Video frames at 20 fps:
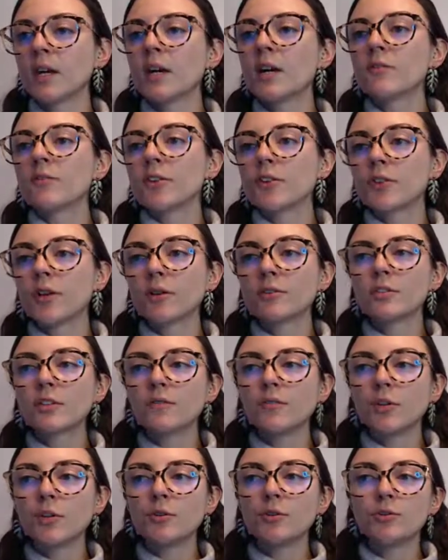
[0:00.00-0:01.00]
For those
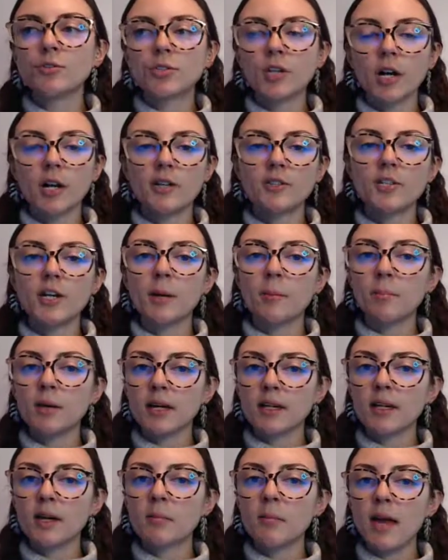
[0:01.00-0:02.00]
of you who charge a
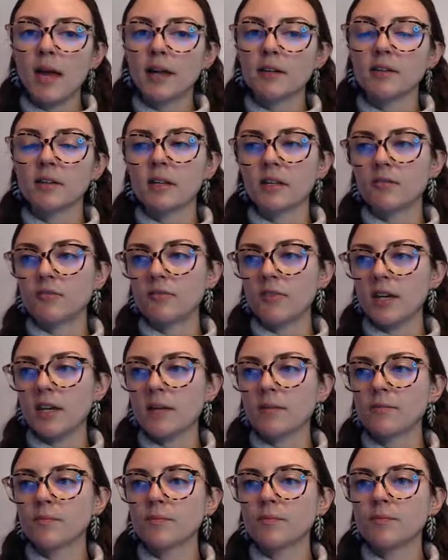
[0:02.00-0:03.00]
pickup handling
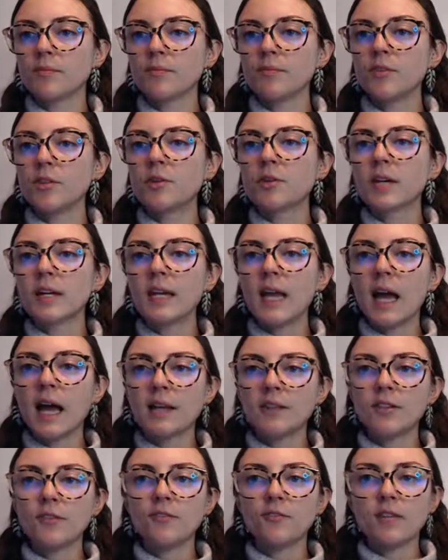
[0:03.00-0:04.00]
fee, you can
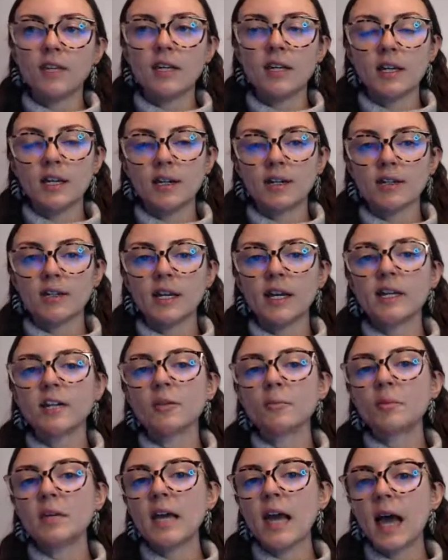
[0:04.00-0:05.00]
add the fee here and
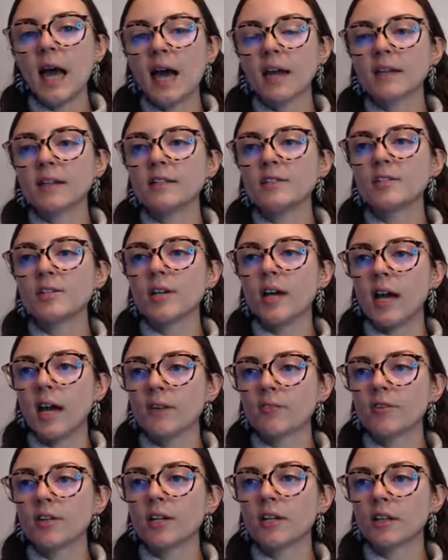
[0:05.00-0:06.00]
it'll be added to
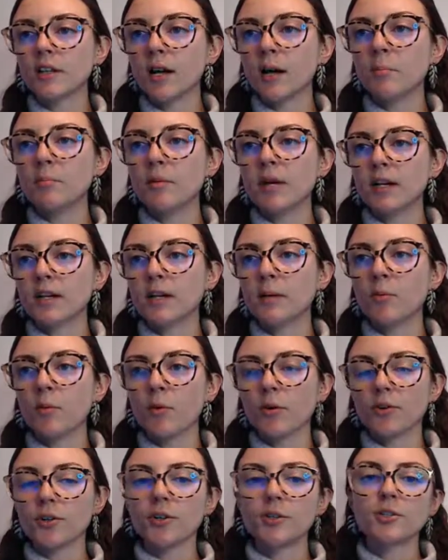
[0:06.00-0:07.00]
every club pickup
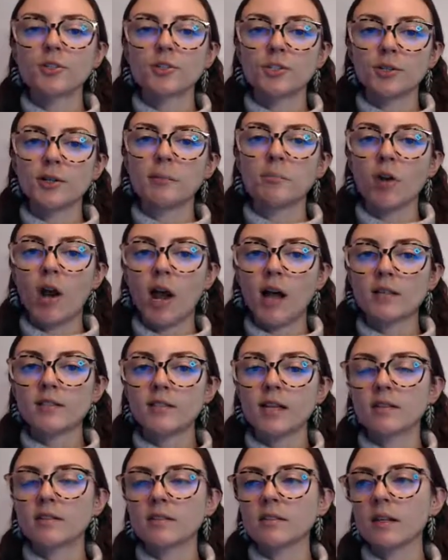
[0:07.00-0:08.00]
order during
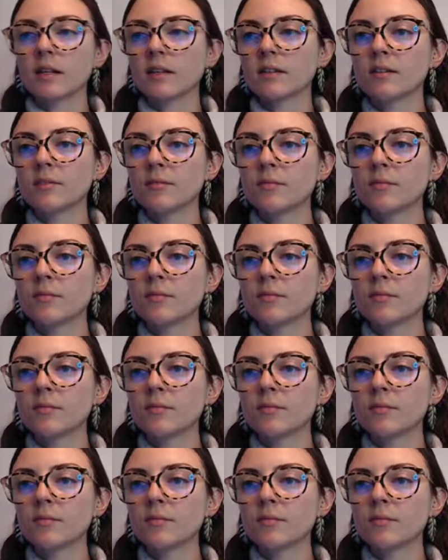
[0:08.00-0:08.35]
processing.